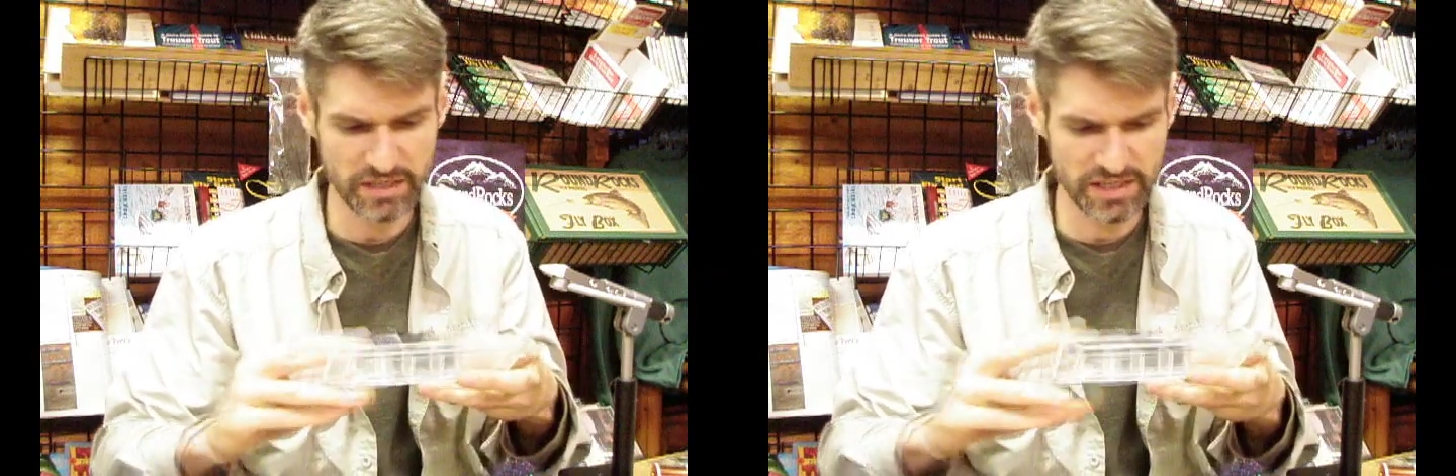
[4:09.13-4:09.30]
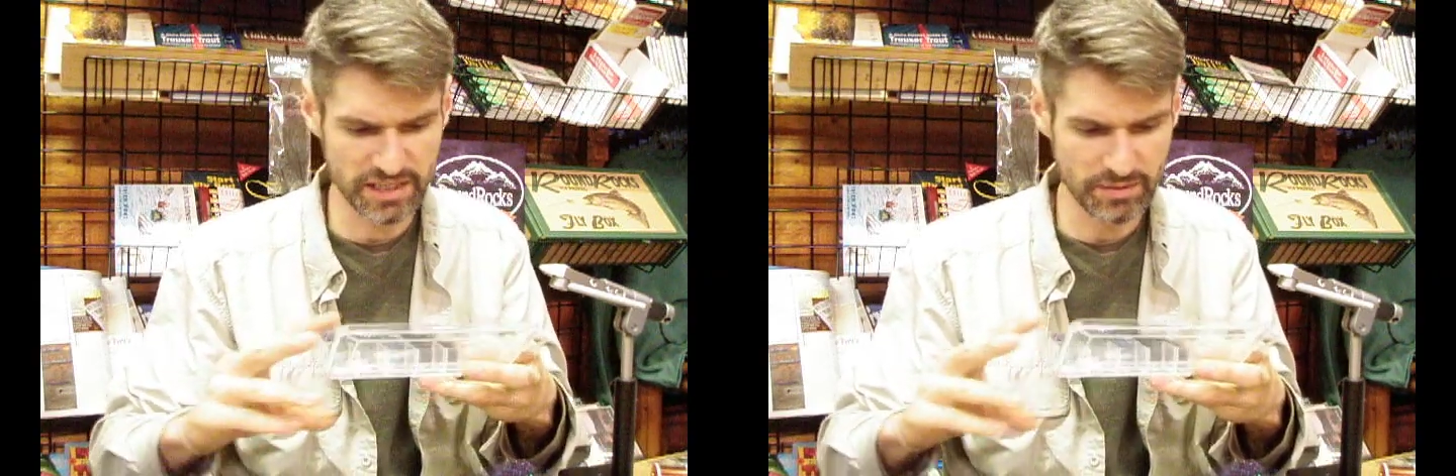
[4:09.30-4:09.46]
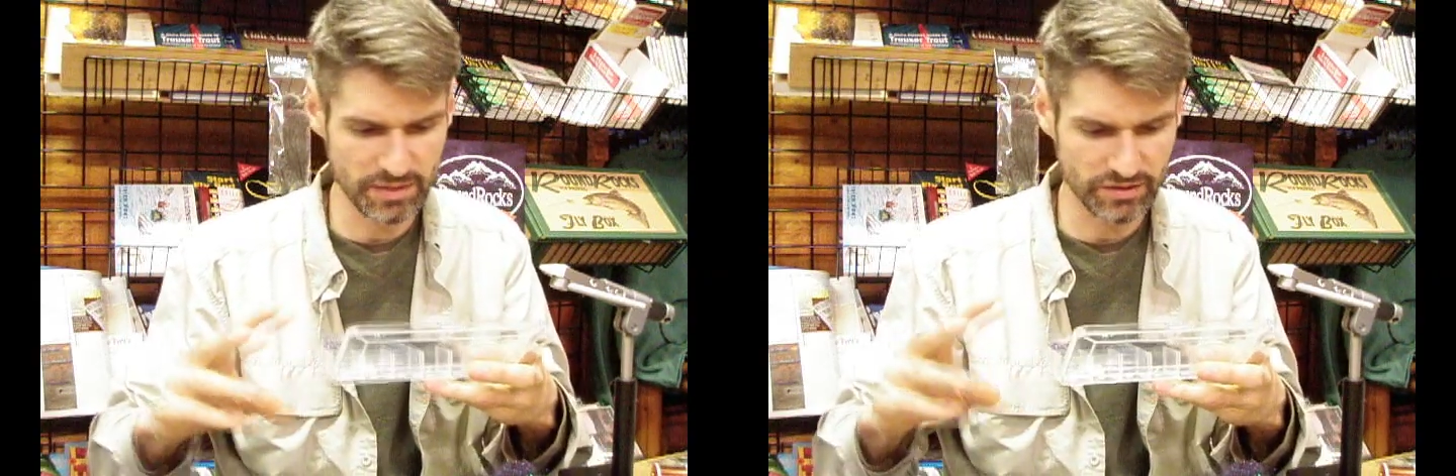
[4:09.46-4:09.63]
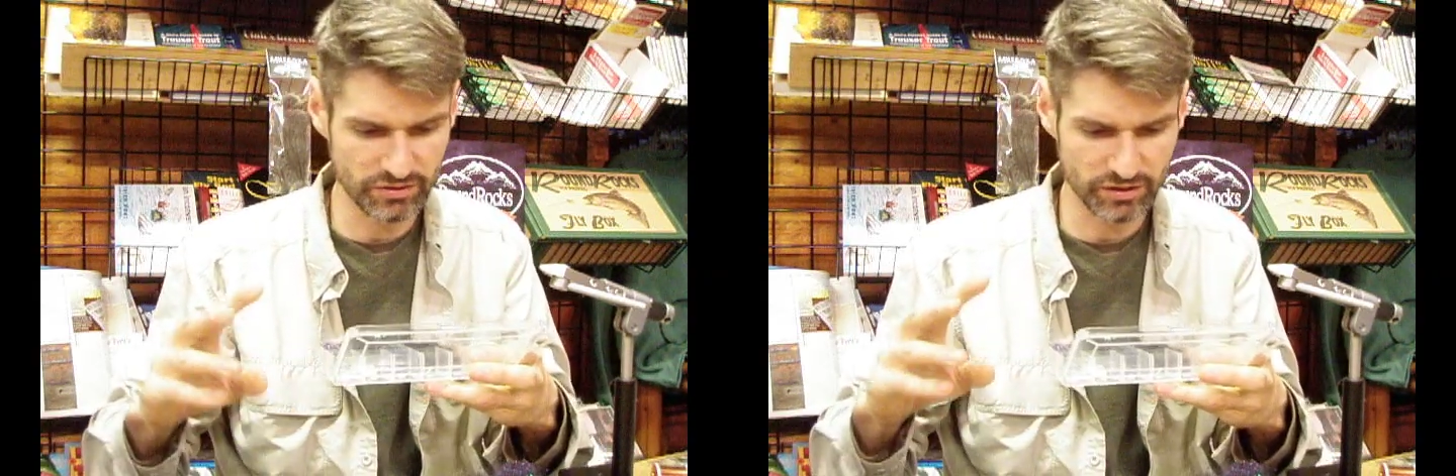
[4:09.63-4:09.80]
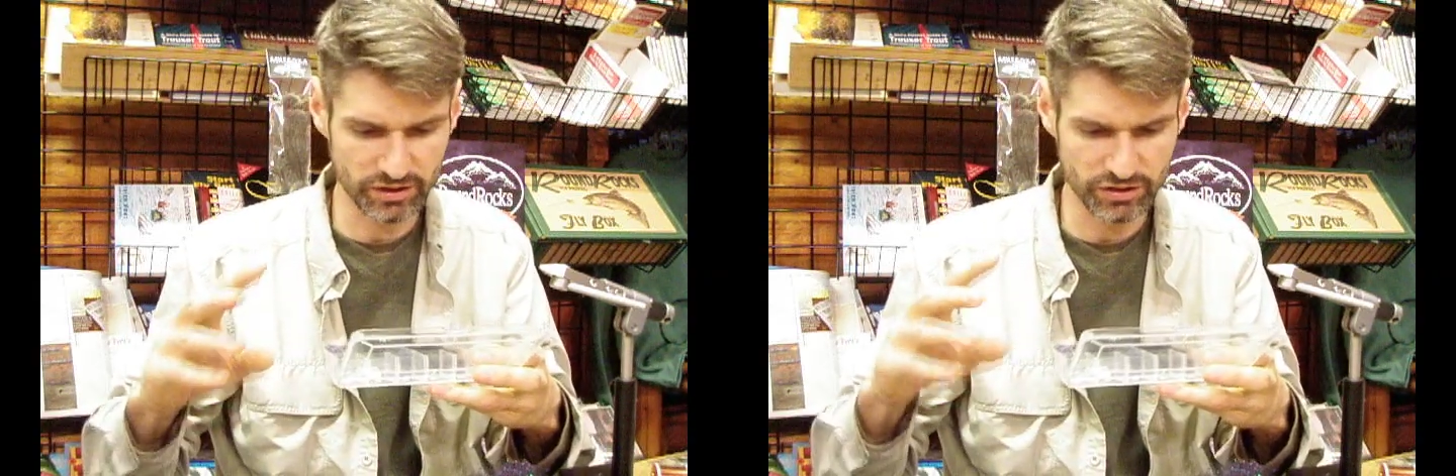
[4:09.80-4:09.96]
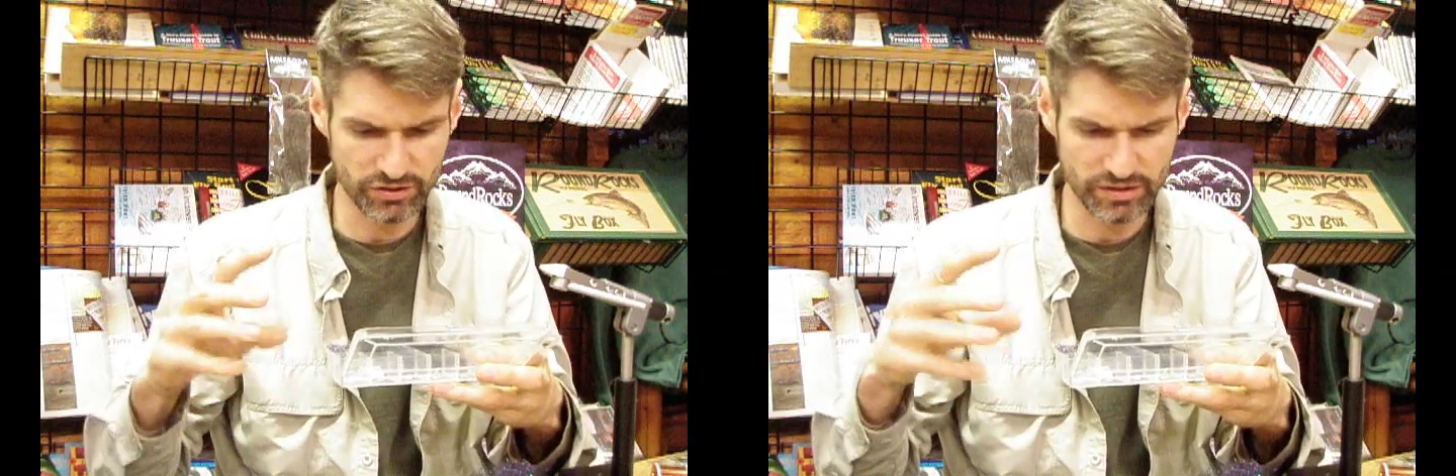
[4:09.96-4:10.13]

spiky, basically,